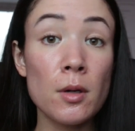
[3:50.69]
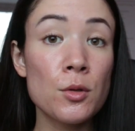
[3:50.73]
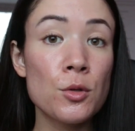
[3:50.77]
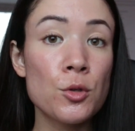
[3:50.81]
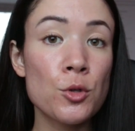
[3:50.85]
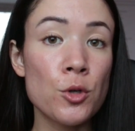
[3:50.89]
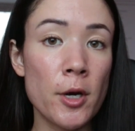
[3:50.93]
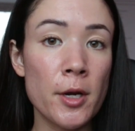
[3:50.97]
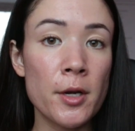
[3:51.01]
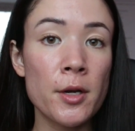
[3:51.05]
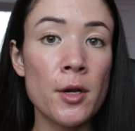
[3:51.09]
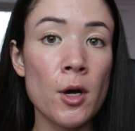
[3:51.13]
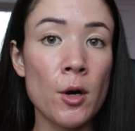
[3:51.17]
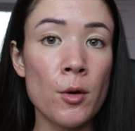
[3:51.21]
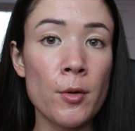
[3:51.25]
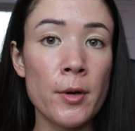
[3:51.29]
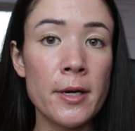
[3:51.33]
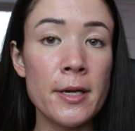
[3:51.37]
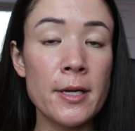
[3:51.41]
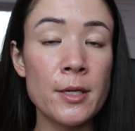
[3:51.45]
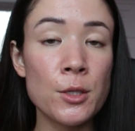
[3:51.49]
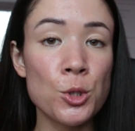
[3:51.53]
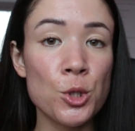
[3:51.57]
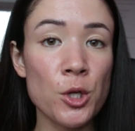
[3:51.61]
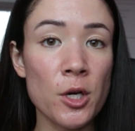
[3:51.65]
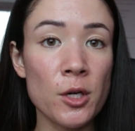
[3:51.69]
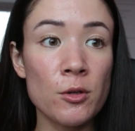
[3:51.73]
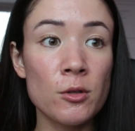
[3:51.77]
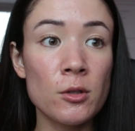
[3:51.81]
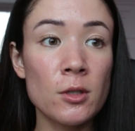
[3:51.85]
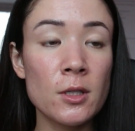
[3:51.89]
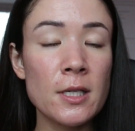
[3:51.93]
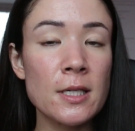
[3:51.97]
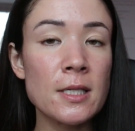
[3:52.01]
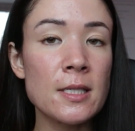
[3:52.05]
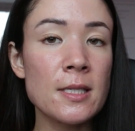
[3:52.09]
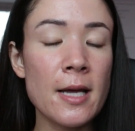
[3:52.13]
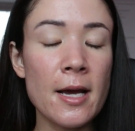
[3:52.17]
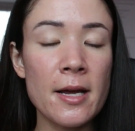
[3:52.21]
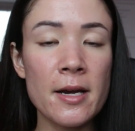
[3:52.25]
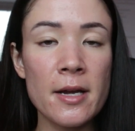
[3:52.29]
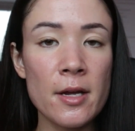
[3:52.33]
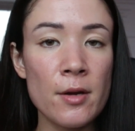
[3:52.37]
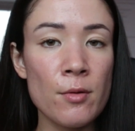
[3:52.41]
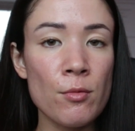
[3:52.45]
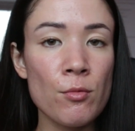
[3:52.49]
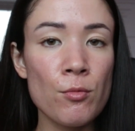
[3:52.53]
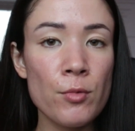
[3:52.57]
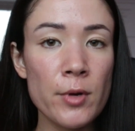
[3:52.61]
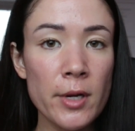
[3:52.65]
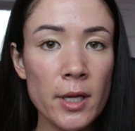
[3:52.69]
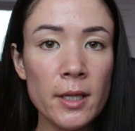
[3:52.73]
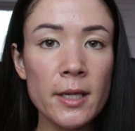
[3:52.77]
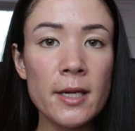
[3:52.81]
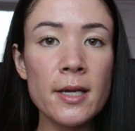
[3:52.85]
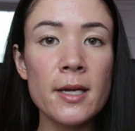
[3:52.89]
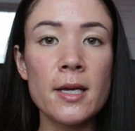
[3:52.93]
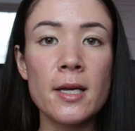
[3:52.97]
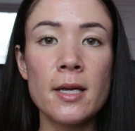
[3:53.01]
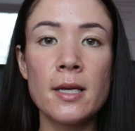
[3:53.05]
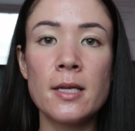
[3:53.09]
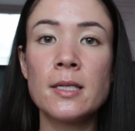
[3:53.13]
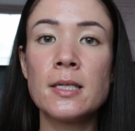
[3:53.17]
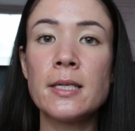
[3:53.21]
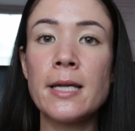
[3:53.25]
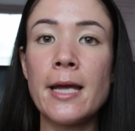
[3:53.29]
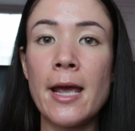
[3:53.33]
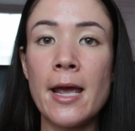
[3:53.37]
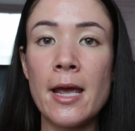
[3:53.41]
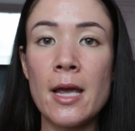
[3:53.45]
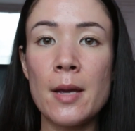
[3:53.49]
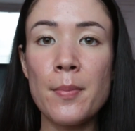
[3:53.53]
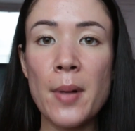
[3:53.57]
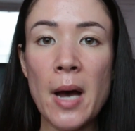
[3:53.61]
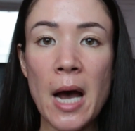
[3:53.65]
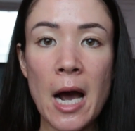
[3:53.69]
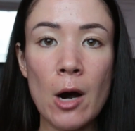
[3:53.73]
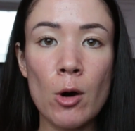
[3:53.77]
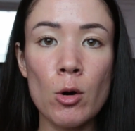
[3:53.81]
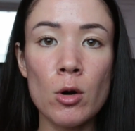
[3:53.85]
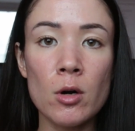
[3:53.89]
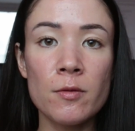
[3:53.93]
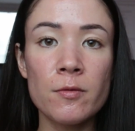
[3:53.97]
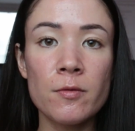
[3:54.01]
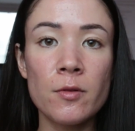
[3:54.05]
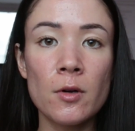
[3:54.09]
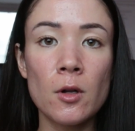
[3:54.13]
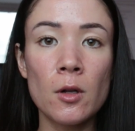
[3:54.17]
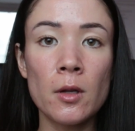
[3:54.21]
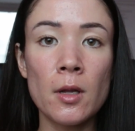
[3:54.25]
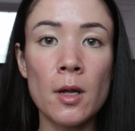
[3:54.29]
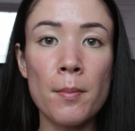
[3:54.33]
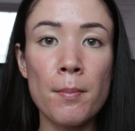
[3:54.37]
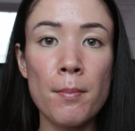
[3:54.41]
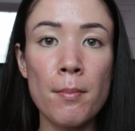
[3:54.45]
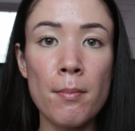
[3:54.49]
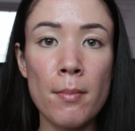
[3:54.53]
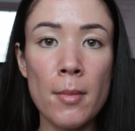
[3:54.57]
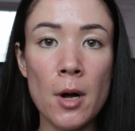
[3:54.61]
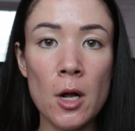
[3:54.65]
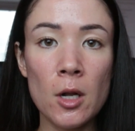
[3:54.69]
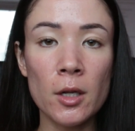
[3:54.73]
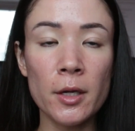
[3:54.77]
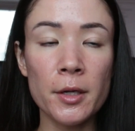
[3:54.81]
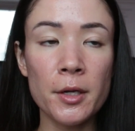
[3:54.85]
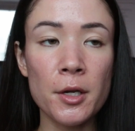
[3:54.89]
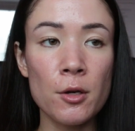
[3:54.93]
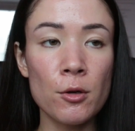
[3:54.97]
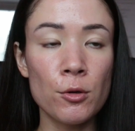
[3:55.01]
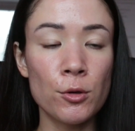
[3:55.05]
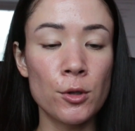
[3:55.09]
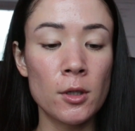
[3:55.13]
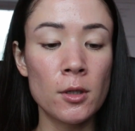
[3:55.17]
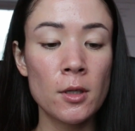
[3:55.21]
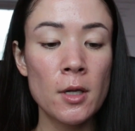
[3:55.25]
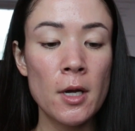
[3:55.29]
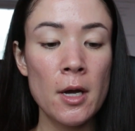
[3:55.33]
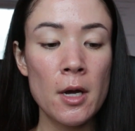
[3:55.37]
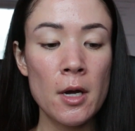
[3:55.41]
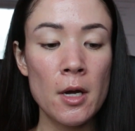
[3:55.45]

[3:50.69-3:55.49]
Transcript: Tretinoin in general is that it really is a powerful molecule.